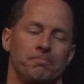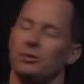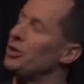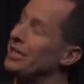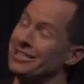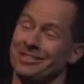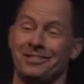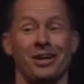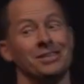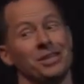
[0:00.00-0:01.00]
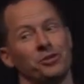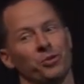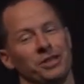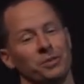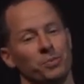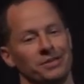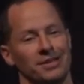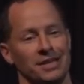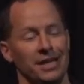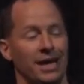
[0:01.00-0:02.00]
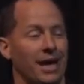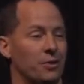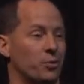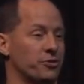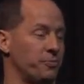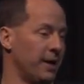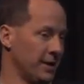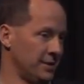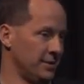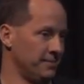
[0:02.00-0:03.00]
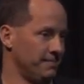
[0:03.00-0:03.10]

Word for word: you're going to suddenly treat them with dignity and respect?